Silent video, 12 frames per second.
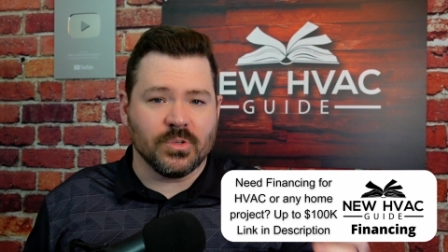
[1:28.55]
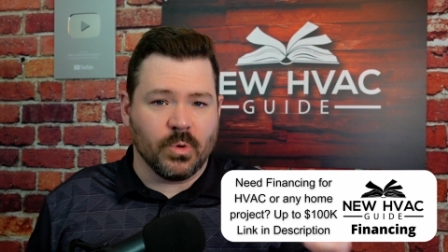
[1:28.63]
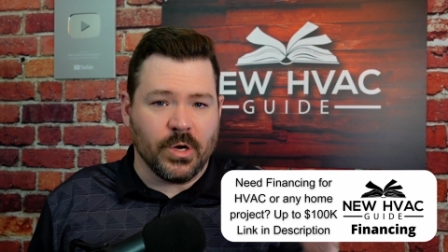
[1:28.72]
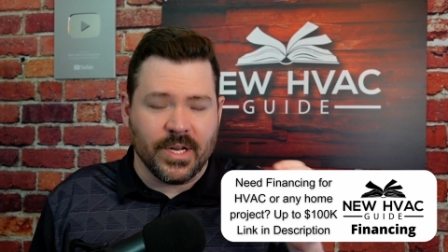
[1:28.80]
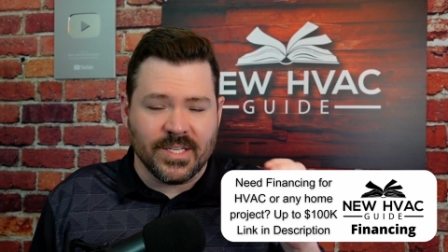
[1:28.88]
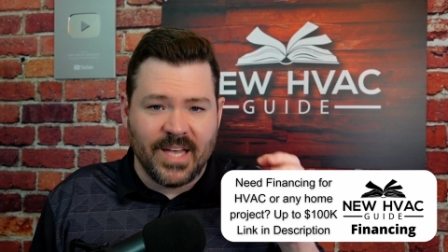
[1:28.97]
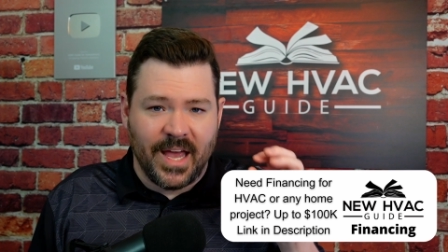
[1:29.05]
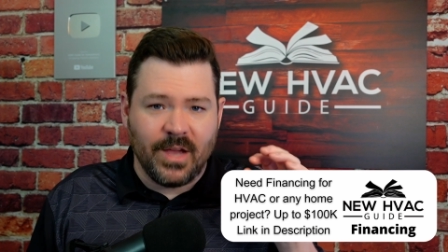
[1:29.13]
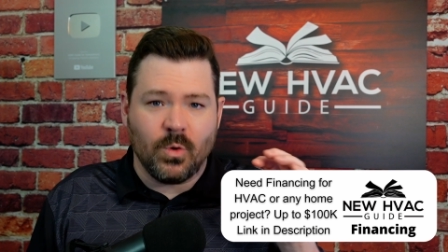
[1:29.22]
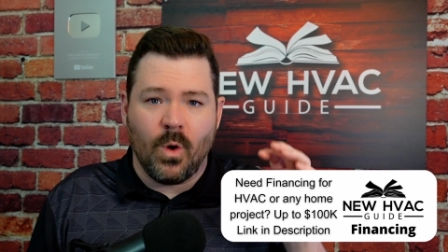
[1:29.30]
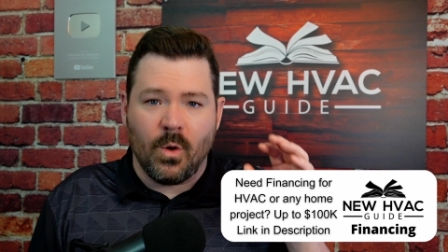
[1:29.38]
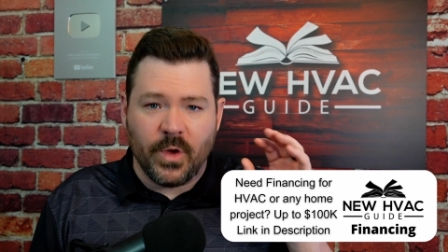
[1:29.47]
So we're going to
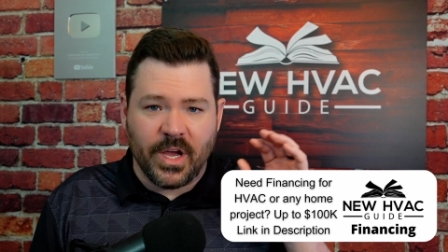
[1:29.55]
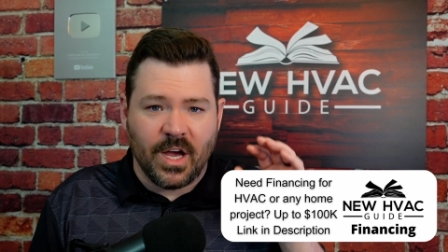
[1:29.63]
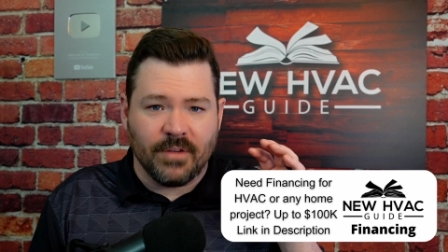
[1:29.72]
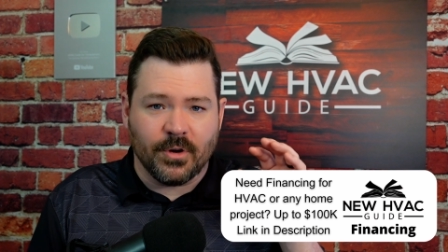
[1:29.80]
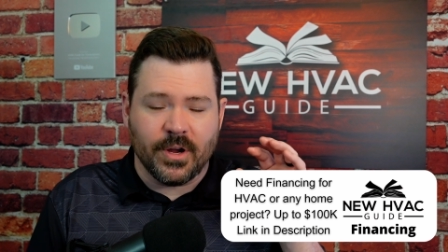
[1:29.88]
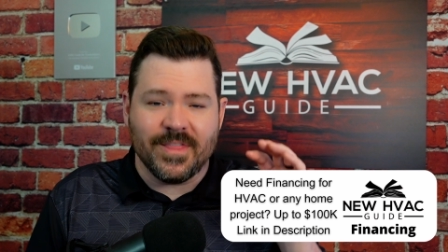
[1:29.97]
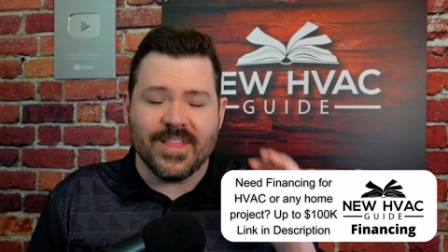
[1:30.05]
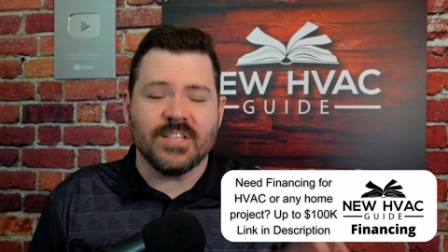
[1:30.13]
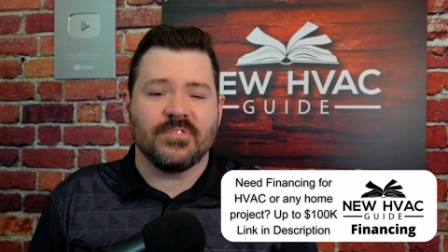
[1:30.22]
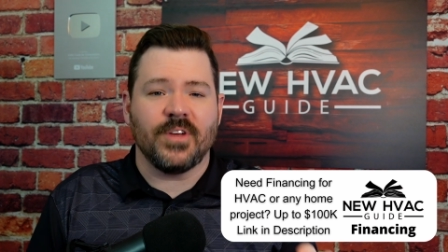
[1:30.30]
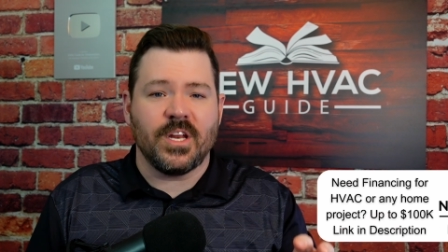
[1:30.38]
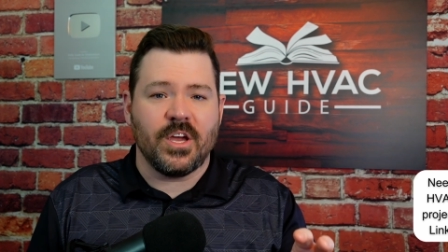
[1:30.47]
take what we cover in
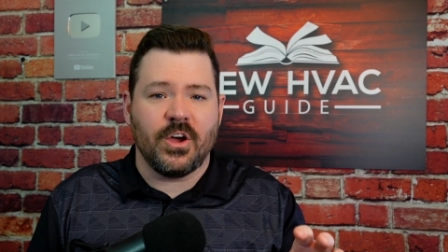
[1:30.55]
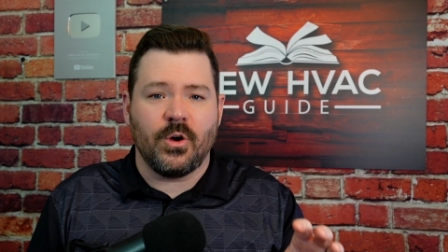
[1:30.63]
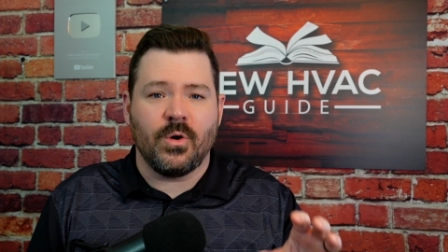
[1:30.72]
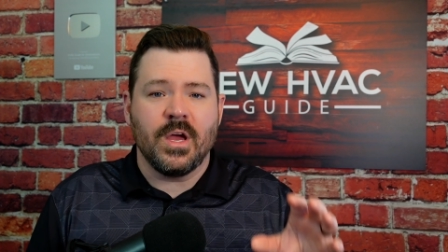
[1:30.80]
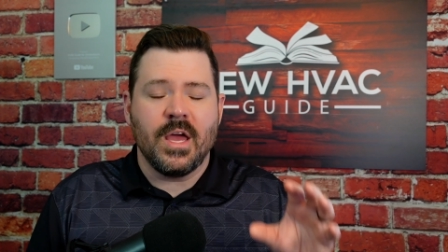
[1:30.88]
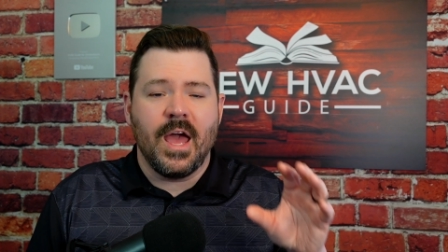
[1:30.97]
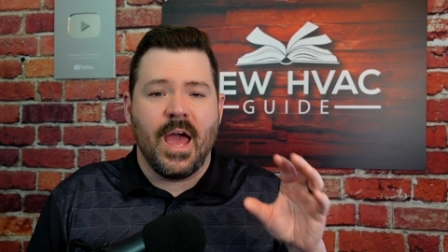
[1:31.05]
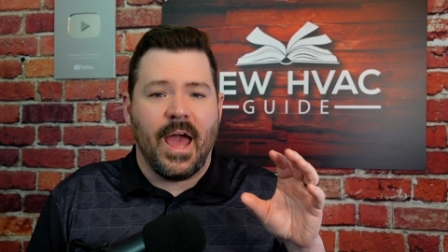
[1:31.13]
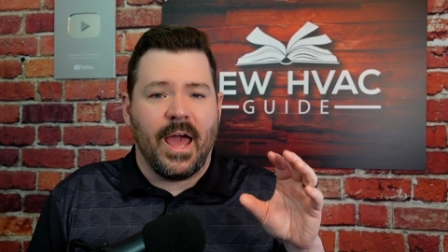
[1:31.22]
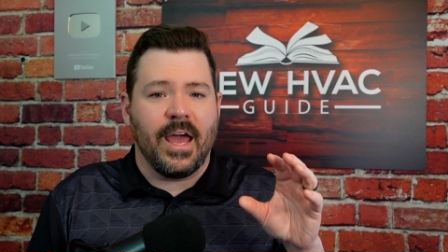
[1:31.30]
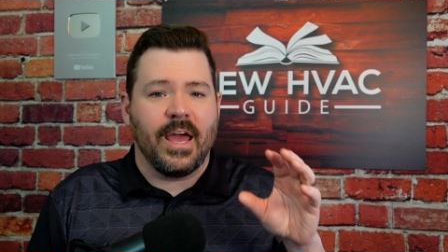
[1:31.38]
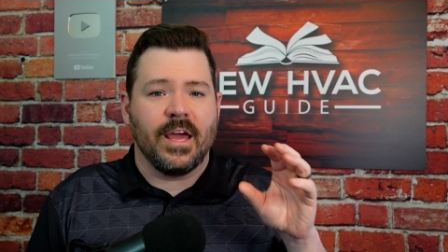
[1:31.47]
this video
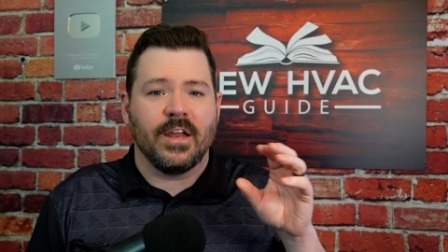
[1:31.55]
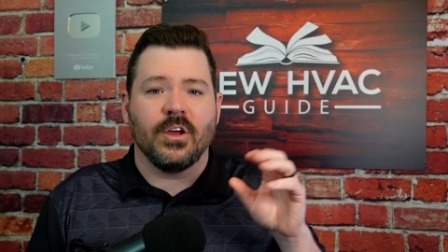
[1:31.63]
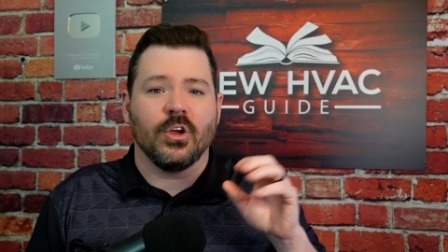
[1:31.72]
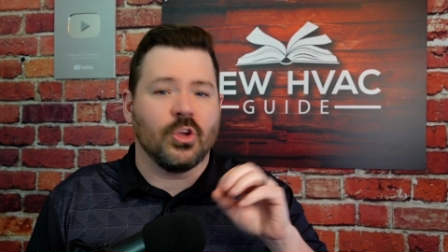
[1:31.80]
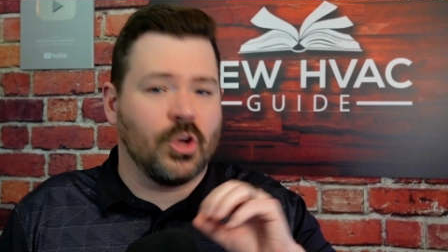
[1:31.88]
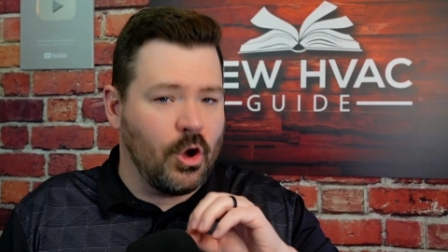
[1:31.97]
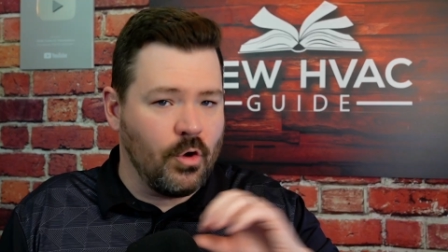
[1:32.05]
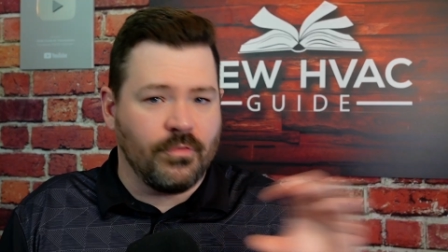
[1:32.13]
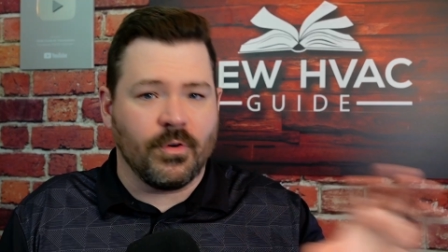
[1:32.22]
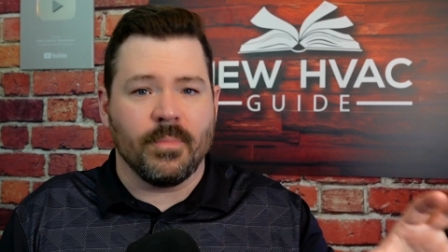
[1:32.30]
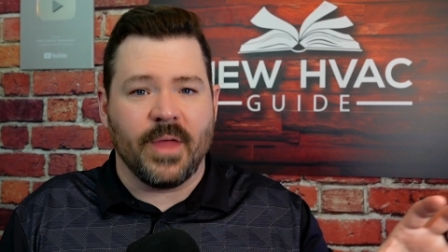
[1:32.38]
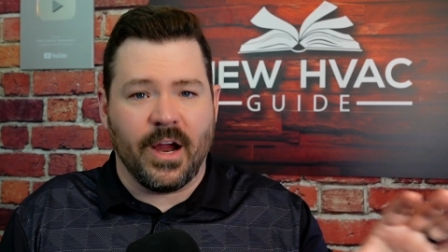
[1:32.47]
and go
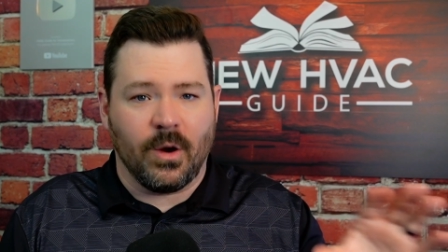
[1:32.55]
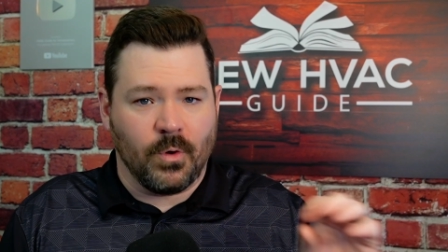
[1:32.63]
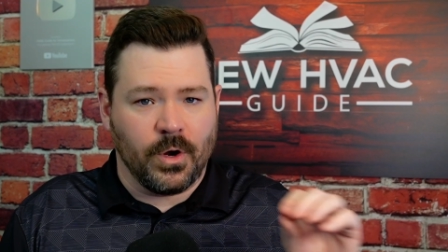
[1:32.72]
from there.